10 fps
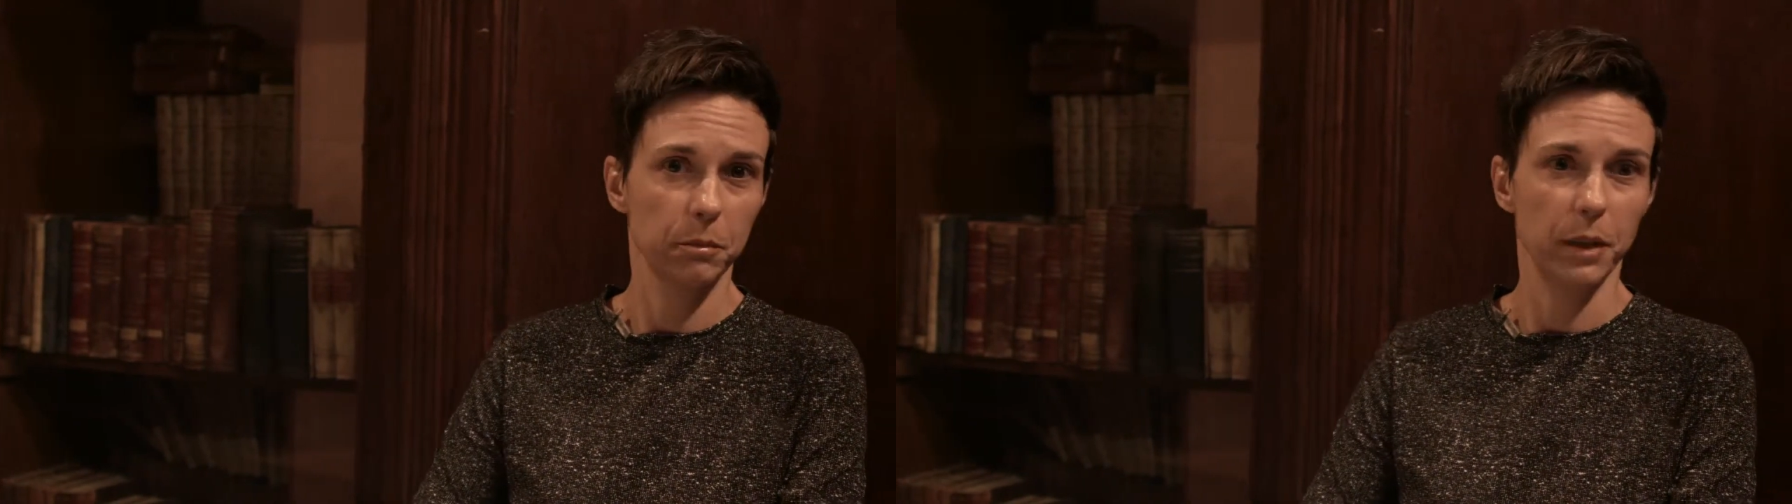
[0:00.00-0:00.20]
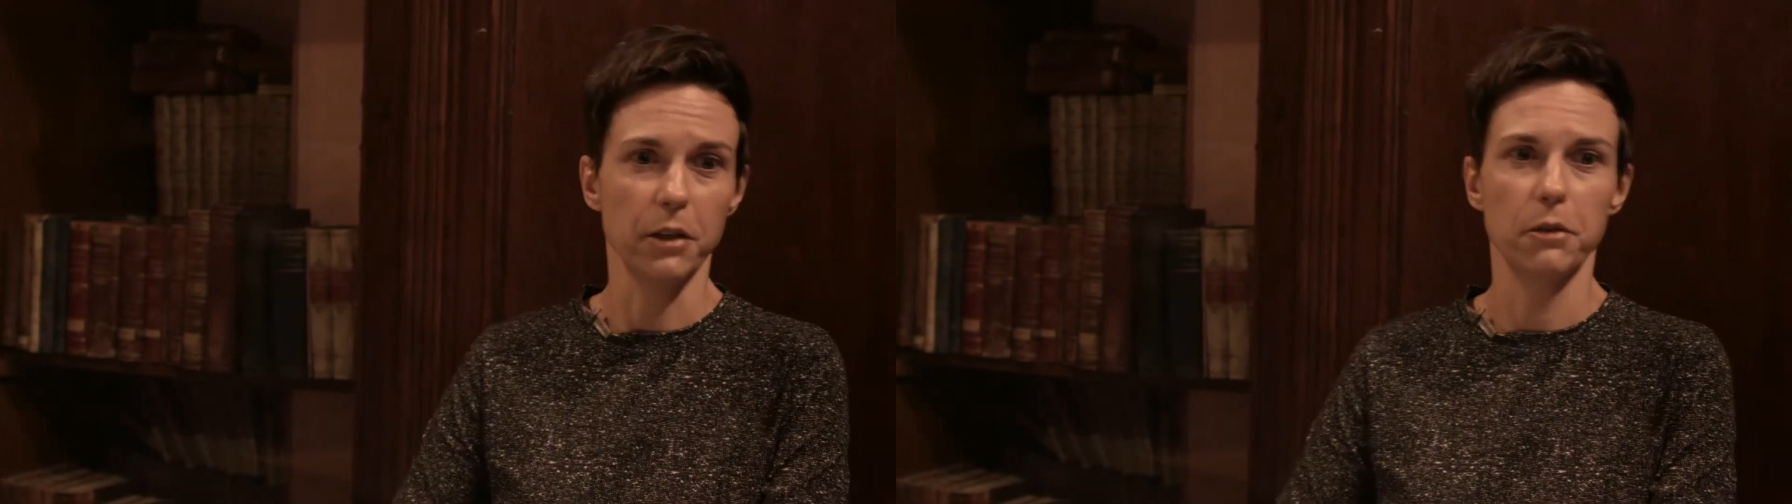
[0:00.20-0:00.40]

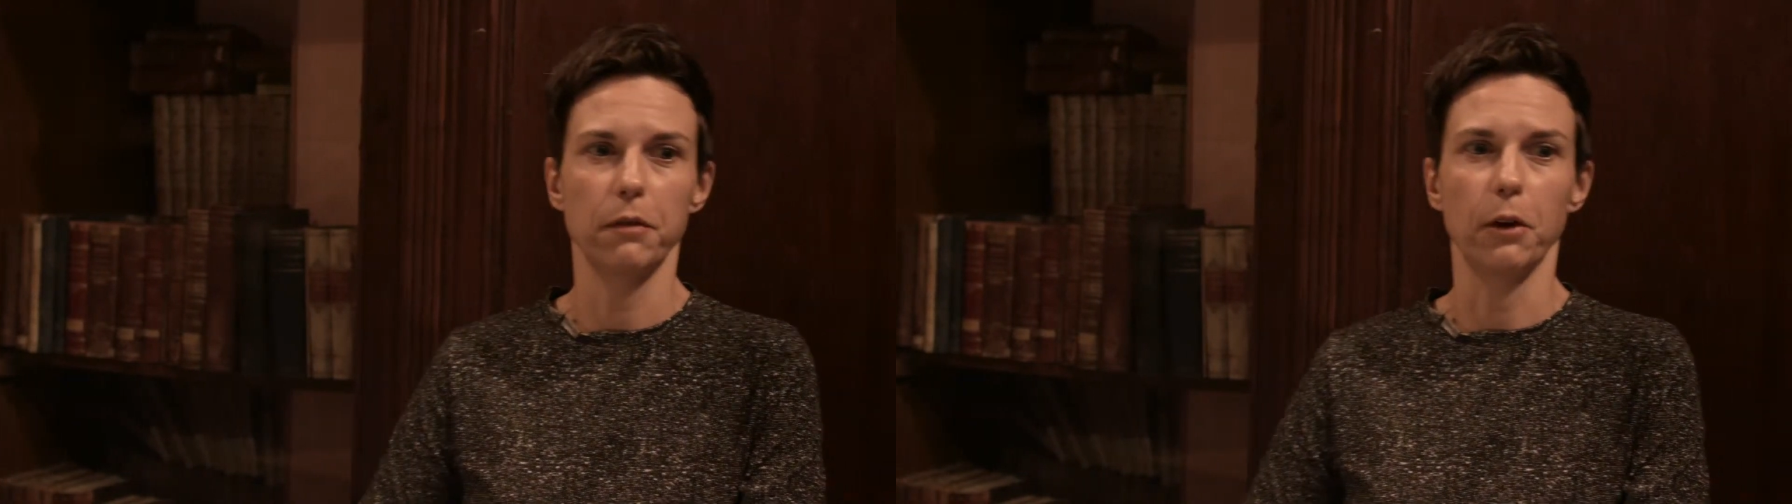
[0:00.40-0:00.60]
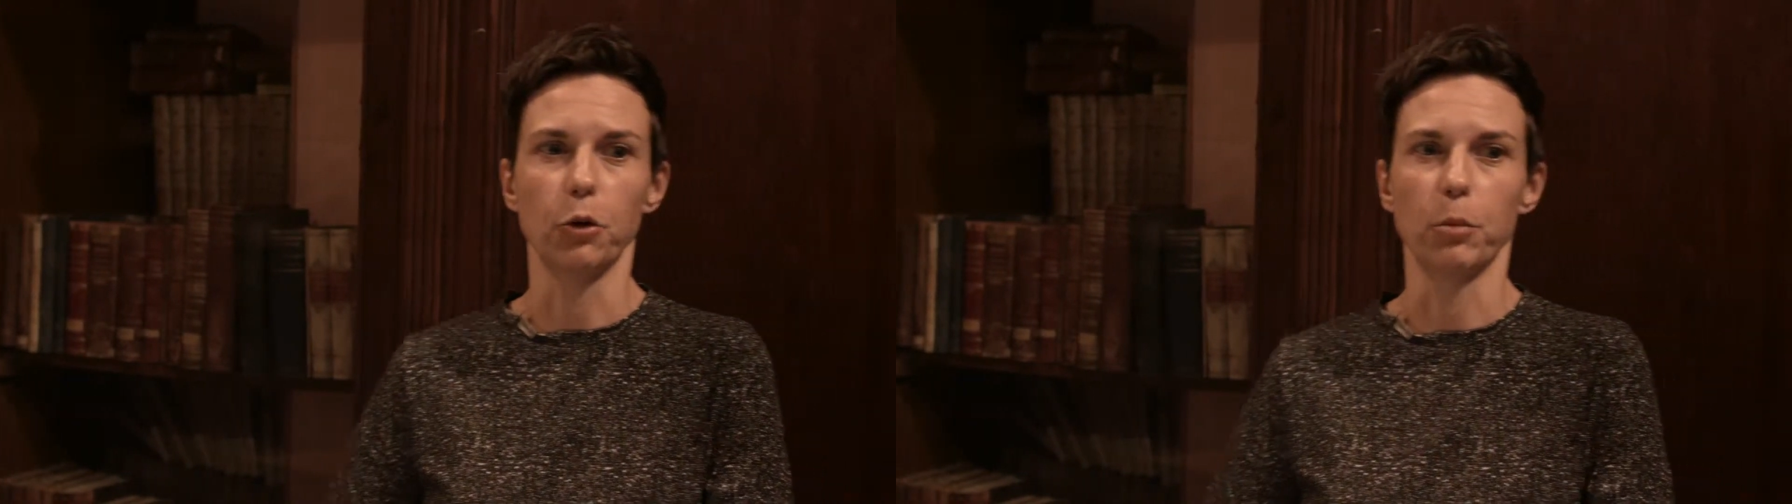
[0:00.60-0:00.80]
Please
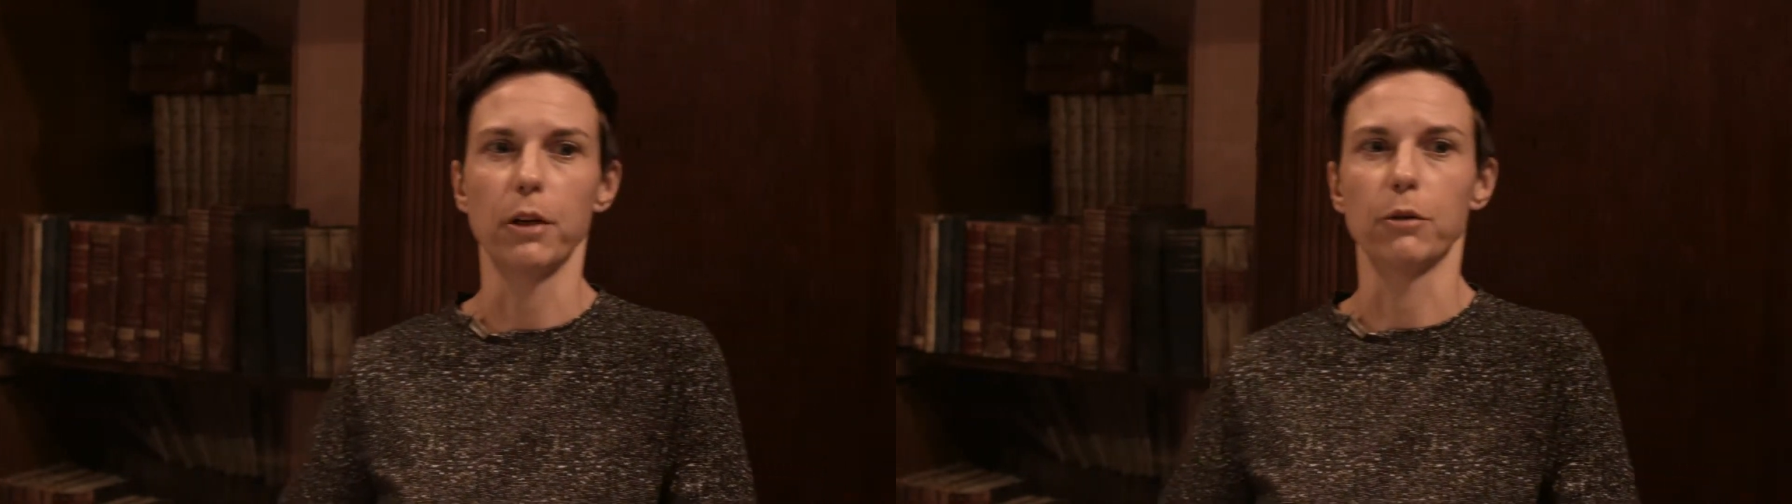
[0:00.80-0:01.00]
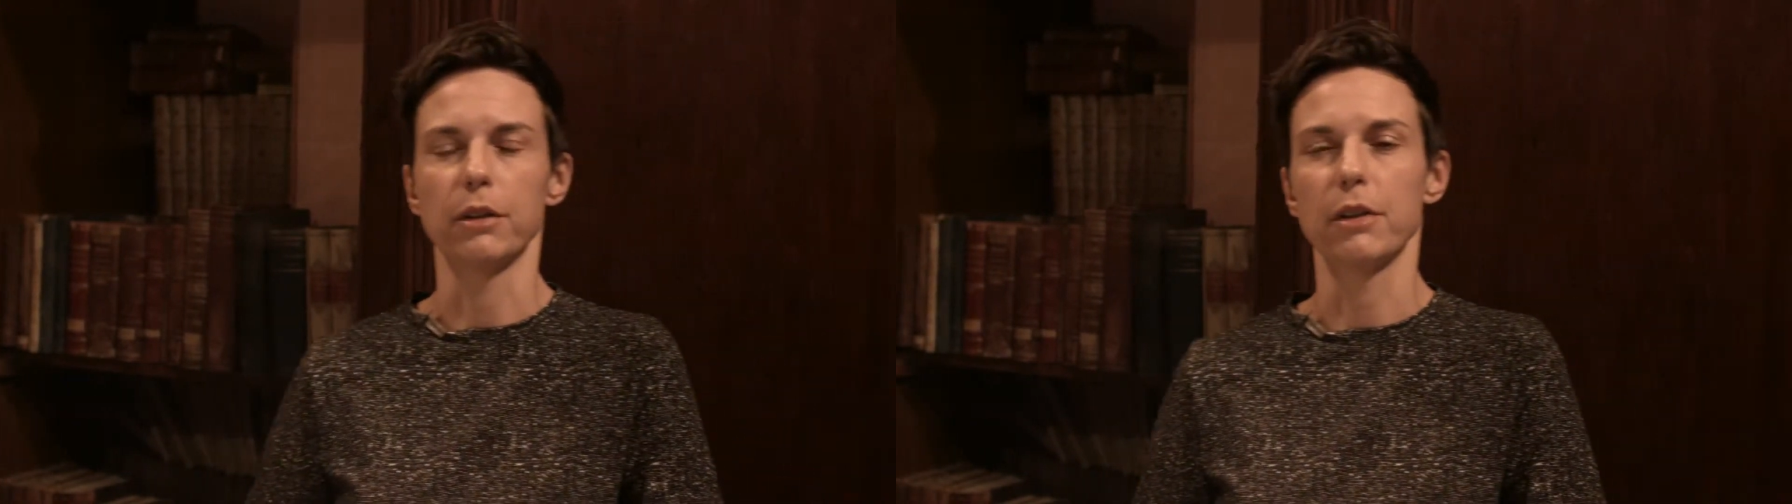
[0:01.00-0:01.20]
follow me on the